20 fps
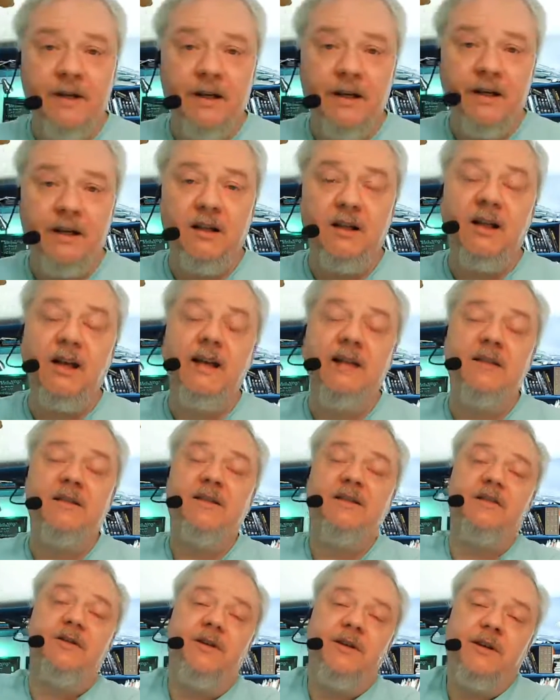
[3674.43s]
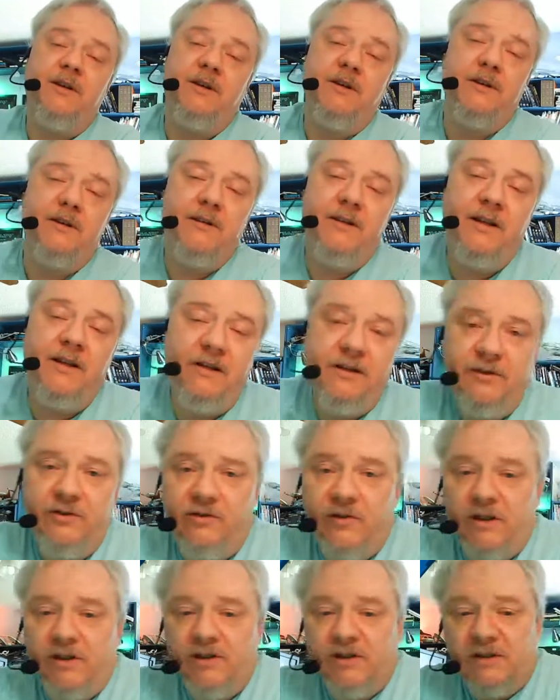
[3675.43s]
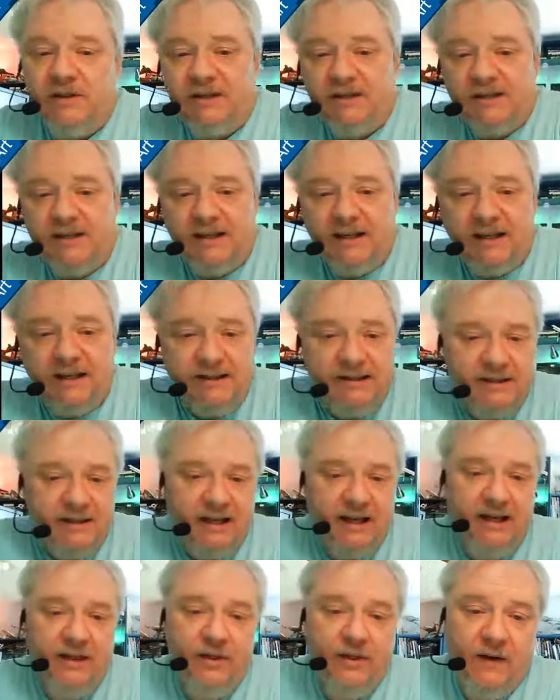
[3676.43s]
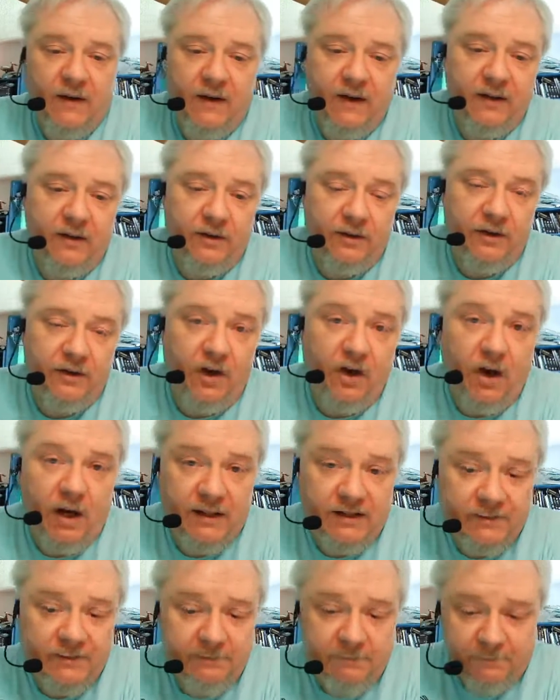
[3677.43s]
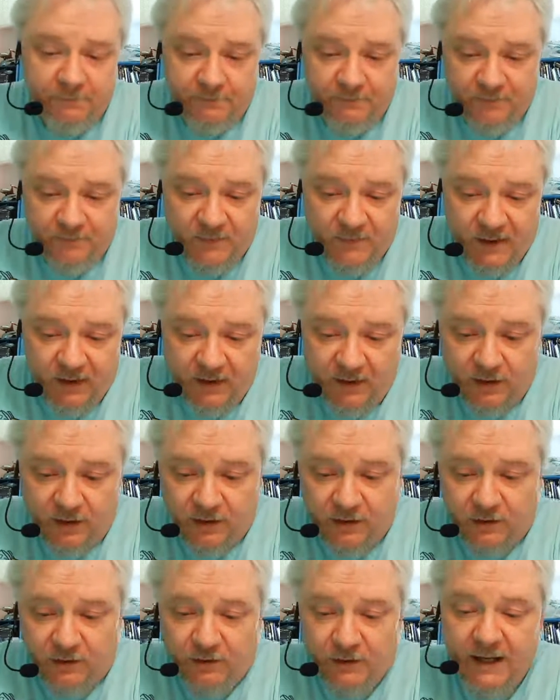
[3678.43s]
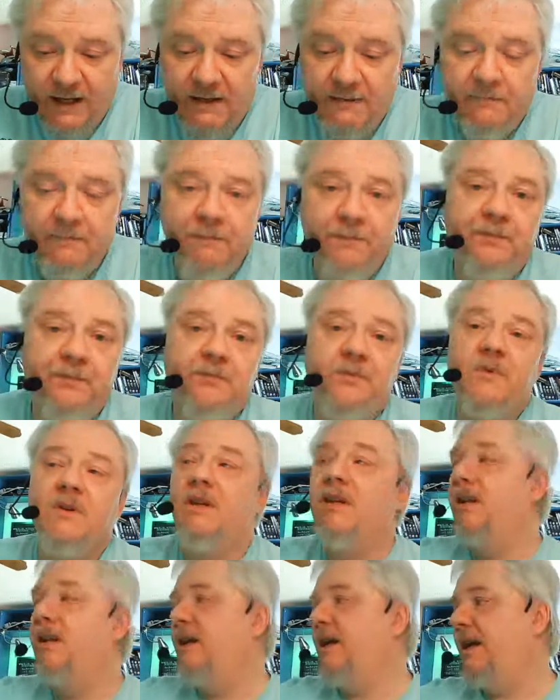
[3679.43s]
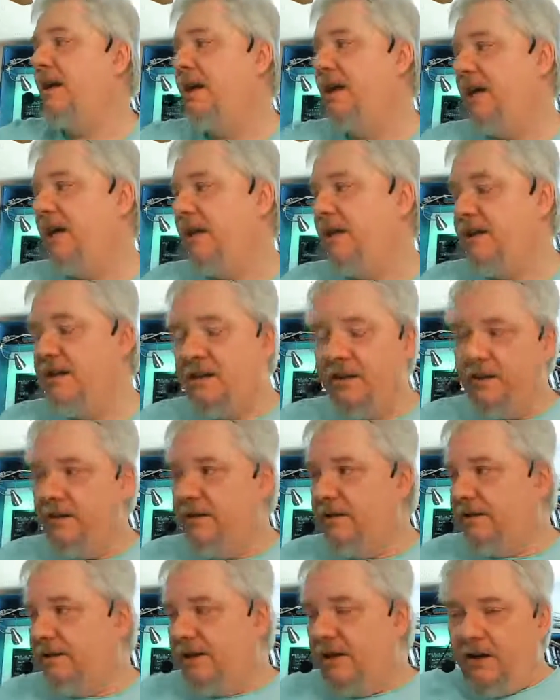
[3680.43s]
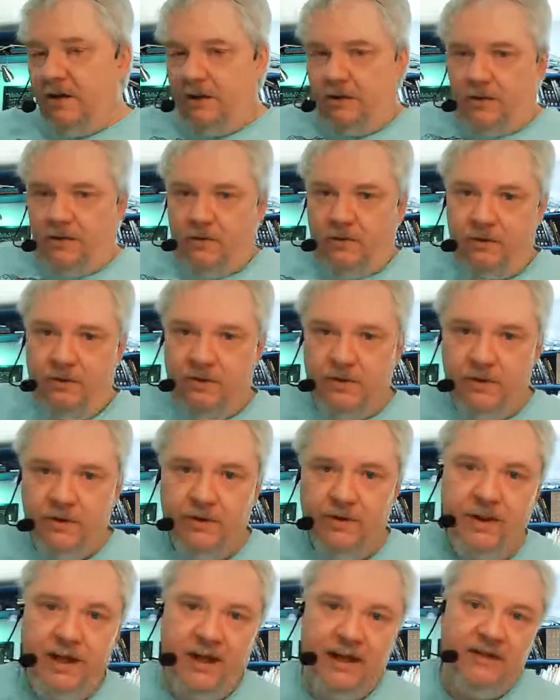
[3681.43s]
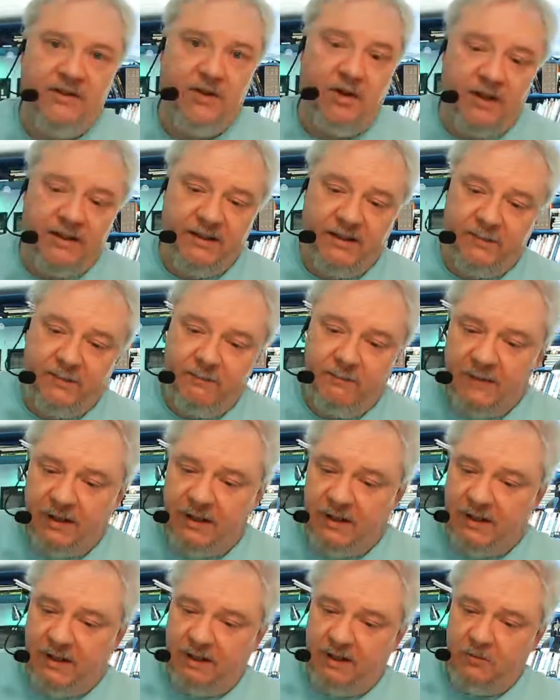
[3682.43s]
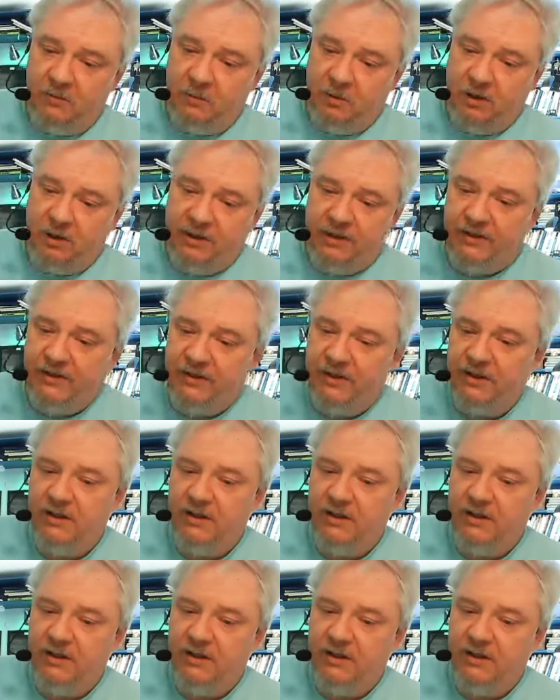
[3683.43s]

clients took illustration 6 and thought it looked awesome and looked great, and so that's awesome and works.